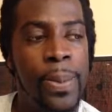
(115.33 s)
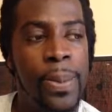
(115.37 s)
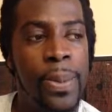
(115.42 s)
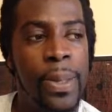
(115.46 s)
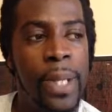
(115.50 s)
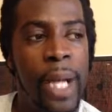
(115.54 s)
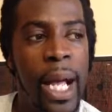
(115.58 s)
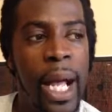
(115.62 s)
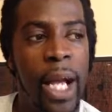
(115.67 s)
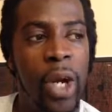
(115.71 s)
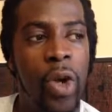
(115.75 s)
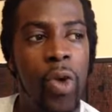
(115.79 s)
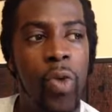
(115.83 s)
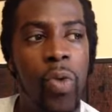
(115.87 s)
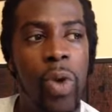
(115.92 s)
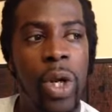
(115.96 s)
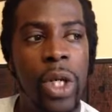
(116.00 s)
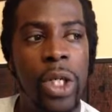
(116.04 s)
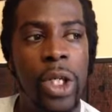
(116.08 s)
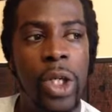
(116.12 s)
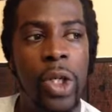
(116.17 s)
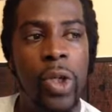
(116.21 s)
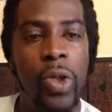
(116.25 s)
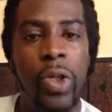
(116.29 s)
I don't want
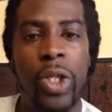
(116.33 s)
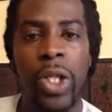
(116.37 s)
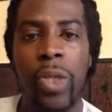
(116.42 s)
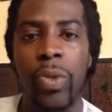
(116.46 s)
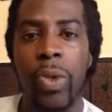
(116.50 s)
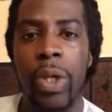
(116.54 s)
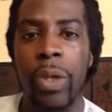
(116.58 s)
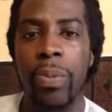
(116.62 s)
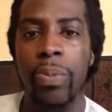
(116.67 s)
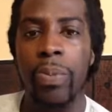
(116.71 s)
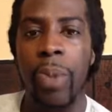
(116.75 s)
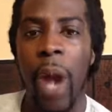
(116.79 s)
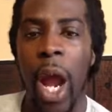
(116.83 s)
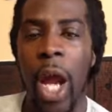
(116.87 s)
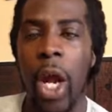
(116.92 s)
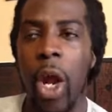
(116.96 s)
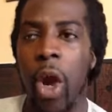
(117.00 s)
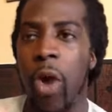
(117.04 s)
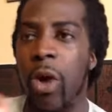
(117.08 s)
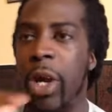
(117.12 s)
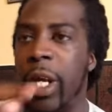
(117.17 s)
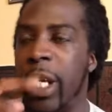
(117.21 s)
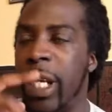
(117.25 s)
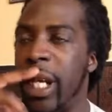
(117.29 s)
to use the word
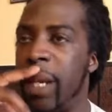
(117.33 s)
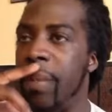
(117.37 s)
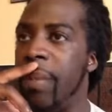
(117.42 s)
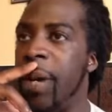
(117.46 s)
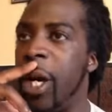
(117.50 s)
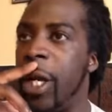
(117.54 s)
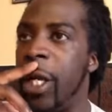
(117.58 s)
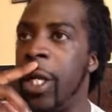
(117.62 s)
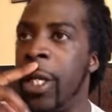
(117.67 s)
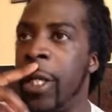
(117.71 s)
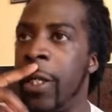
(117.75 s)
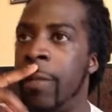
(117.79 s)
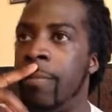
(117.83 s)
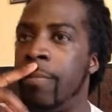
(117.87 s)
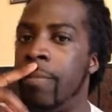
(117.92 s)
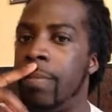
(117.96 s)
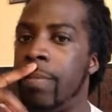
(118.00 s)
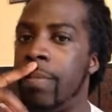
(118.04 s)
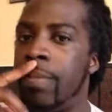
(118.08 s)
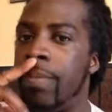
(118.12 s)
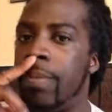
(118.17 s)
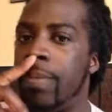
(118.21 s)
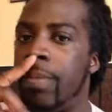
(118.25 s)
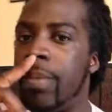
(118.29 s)
priority, but
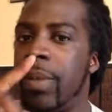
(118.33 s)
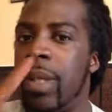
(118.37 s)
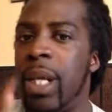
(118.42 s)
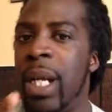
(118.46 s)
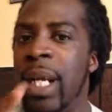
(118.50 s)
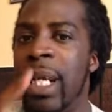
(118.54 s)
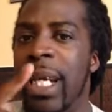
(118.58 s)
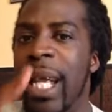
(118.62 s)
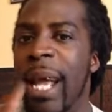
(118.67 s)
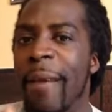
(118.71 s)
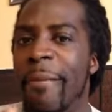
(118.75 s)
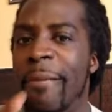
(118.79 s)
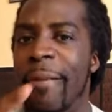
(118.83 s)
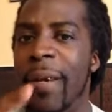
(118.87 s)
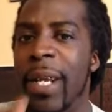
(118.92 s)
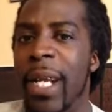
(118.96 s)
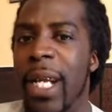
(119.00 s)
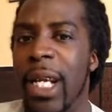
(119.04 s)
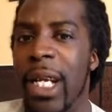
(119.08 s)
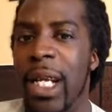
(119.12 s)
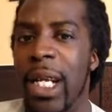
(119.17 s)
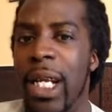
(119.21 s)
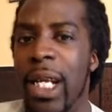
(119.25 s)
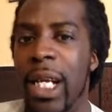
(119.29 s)

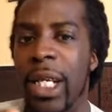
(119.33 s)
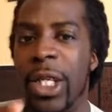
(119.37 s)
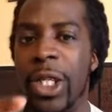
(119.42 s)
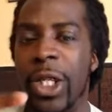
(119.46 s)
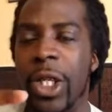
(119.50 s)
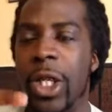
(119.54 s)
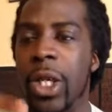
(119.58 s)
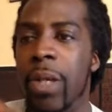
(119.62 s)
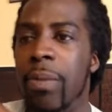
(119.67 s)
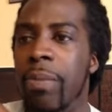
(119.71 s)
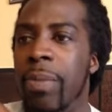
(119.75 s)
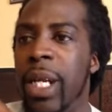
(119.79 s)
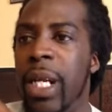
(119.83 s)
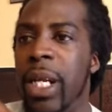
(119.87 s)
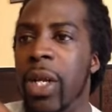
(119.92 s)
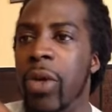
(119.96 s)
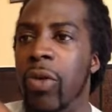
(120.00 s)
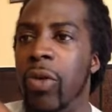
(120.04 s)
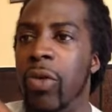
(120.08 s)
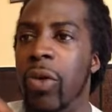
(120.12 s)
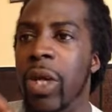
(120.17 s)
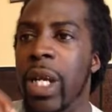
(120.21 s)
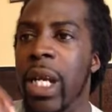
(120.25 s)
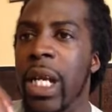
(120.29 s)
definitely it shouldn't be
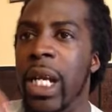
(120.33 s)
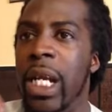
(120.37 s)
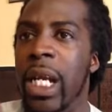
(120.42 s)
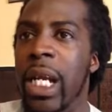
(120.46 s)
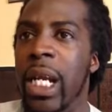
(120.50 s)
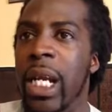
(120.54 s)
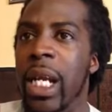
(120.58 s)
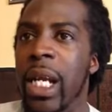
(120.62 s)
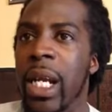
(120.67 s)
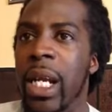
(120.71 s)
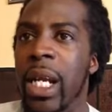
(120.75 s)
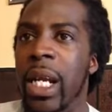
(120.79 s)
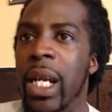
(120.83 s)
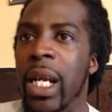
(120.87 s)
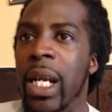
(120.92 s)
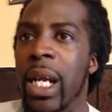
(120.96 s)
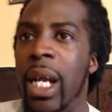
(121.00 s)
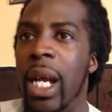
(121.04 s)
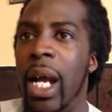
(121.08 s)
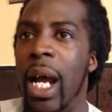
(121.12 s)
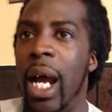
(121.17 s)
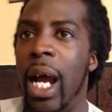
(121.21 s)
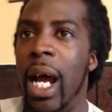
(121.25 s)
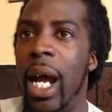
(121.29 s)
really.
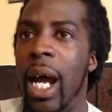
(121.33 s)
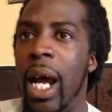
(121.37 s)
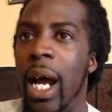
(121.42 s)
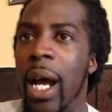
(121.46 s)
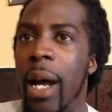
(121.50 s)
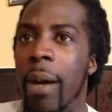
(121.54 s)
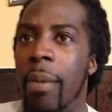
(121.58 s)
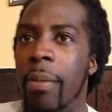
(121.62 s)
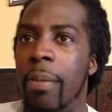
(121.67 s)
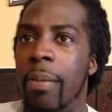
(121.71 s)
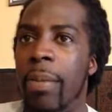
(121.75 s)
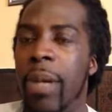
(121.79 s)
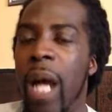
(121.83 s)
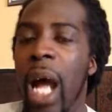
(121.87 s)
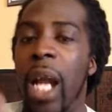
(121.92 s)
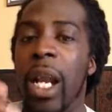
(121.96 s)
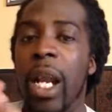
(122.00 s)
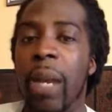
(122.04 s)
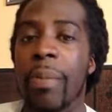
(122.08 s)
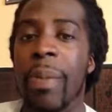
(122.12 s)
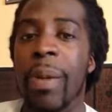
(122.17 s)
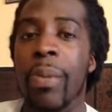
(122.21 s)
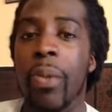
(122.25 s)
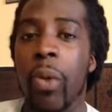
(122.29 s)
A lot
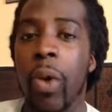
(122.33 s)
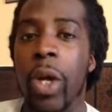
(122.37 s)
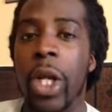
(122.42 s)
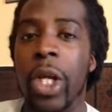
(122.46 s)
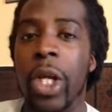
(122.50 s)
of people, what they